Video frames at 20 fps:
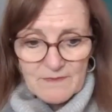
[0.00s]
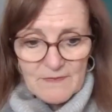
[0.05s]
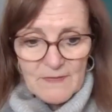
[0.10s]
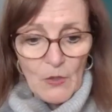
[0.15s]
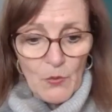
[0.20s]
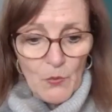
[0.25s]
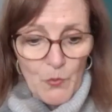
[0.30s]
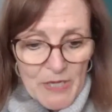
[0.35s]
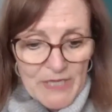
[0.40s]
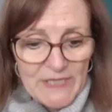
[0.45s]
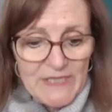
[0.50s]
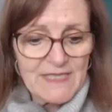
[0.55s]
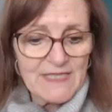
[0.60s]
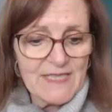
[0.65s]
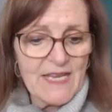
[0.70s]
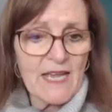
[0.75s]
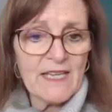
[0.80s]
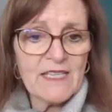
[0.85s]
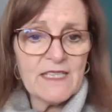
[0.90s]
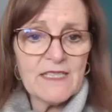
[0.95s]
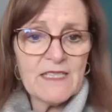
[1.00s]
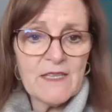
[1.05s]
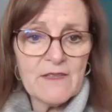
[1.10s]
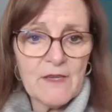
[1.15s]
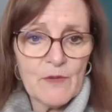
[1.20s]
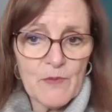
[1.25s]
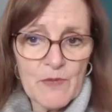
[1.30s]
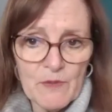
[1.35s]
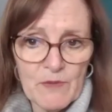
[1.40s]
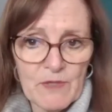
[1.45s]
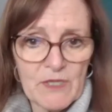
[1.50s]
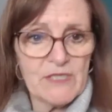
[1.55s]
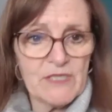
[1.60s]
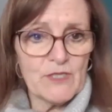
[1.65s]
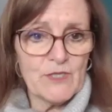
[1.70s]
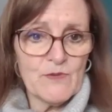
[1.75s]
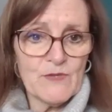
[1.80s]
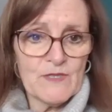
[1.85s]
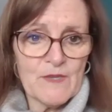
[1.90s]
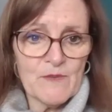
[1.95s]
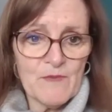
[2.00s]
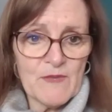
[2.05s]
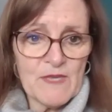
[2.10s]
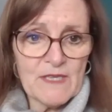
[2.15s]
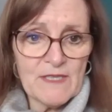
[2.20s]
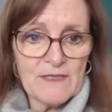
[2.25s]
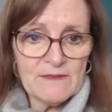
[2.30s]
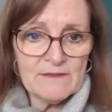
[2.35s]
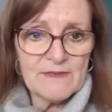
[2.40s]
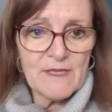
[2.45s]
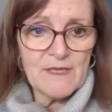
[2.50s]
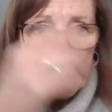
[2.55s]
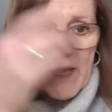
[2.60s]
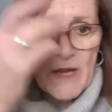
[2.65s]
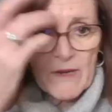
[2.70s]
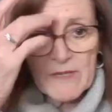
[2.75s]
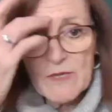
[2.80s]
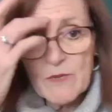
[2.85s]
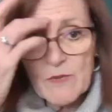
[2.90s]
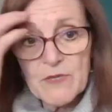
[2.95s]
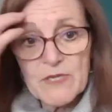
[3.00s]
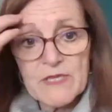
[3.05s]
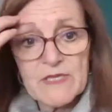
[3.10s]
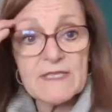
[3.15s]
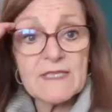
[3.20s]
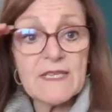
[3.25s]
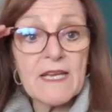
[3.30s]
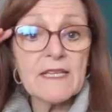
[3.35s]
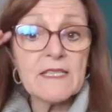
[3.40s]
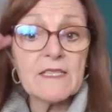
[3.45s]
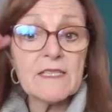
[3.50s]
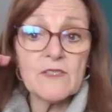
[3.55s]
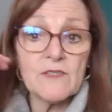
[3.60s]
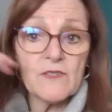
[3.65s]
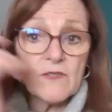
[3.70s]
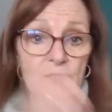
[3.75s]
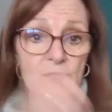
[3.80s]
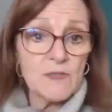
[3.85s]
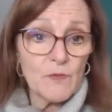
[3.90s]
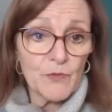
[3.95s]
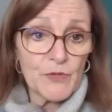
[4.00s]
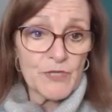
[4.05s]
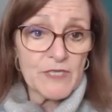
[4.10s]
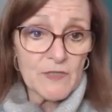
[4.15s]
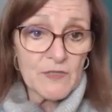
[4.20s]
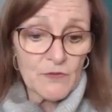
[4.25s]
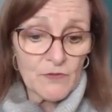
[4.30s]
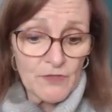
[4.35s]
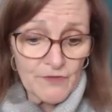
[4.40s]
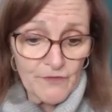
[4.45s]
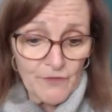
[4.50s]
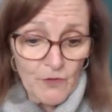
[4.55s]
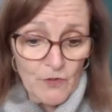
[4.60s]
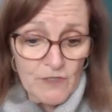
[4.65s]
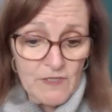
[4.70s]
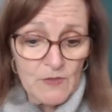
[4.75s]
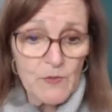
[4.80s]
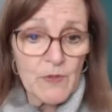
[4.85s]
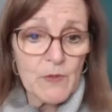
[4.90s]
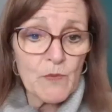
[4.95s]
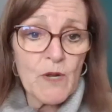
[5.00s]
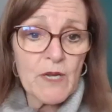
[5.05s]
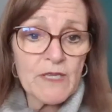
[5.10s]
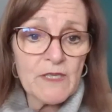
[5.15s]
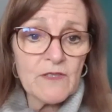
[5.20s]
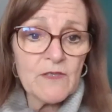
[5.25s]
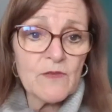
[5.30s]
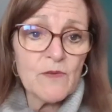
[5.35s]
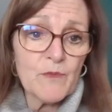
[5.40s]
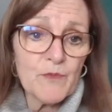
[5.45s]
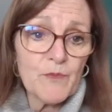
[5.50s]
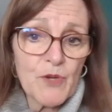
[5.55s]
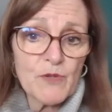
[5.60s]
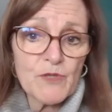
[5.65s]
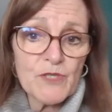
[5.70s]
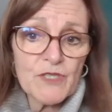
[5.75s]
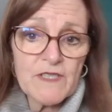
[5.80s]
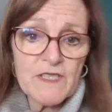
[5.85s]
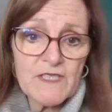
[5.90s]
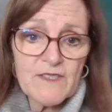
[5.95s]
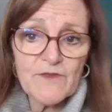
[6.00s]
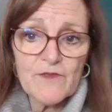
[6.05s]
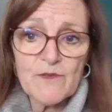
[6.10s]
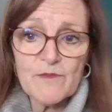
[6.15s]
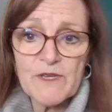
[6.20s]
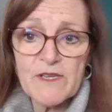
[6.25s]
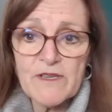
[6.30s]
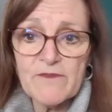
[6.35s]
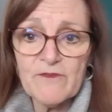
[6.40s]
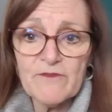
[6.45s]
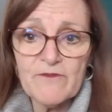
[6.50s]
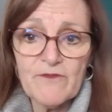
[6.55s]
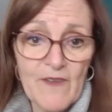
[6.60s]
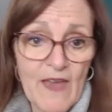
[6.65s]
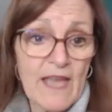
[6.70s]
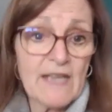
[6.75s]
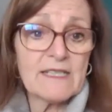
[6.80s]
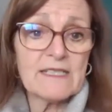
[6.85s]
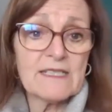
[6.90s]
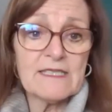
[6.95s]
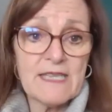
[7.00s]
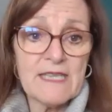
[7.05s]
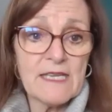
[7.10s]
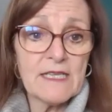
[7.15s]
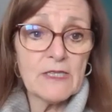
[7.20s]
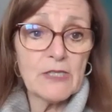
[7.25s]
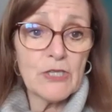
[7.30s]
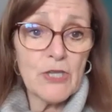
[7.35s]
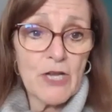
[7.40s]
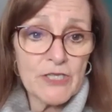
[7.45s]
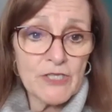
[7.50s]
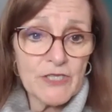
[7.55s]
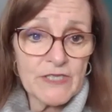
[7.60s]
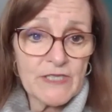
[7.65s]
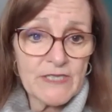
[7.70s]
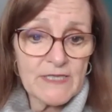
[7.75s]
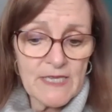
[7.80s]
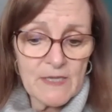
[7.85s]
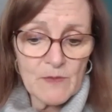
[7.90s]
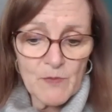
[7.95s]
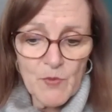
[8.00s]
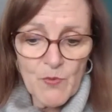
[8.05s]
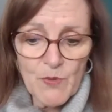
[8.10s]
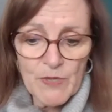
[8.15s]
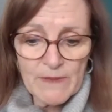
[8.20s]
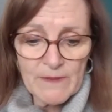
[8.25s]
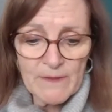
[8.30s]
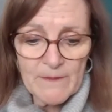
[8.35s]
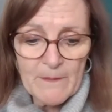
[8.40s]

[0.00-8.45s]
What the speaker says: we decided that we were going to do something about it. We decided to do some research first. We wanted to approach this from a facts, data, logic standpoint.